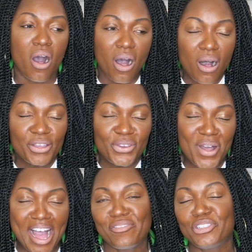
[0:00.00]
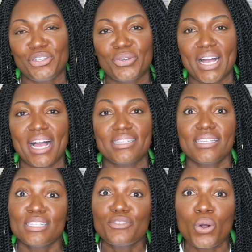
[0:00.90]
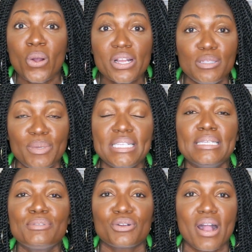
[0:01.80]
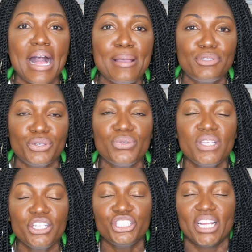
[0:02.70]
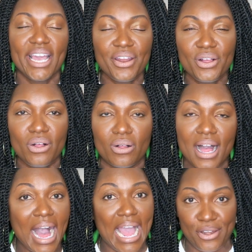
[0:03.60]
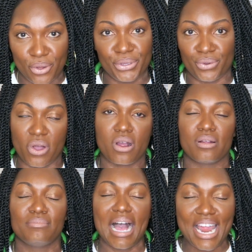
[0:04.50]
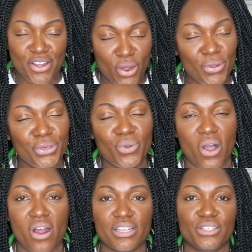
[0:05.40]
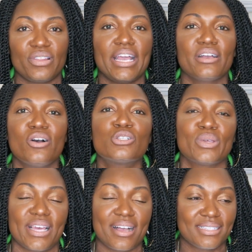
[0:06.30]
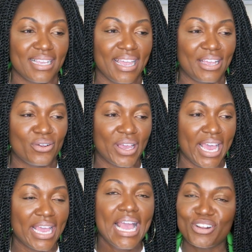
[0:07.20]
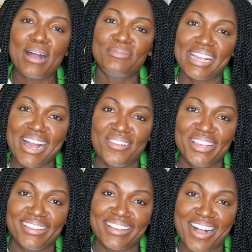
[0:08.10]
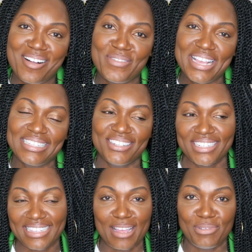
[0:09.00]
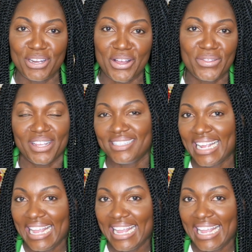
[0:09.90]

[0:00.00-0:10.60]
All you have to do, guys, is of course be subscribed to the channel. I know you are. I know you are, so that goes without saying, okay? Drop down in the comments and just let me know that,